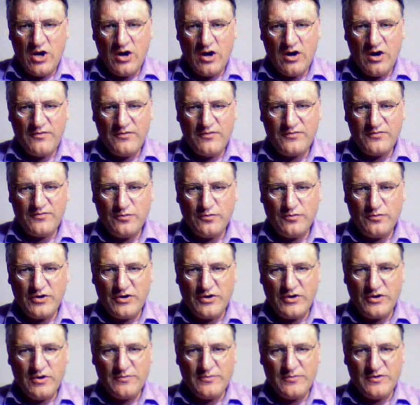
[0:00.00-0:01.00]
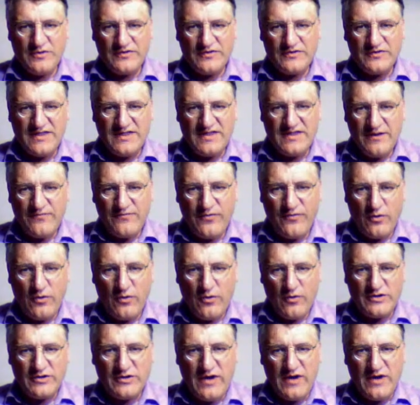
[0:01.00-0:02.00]
of two polynomials, and therefore
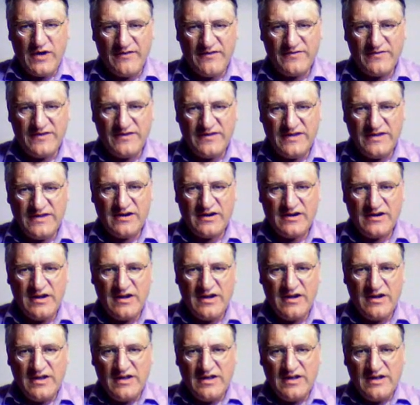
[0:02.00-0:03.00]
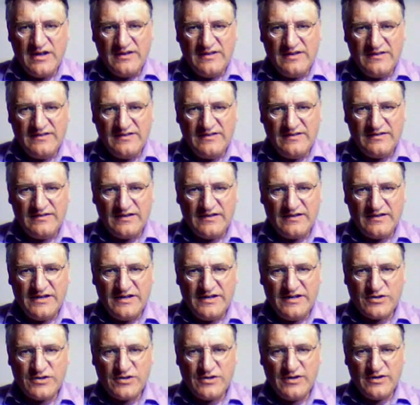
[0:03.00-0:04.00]
what you have here is
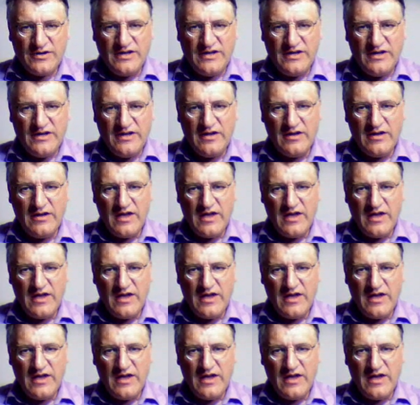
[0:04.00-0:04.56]
literally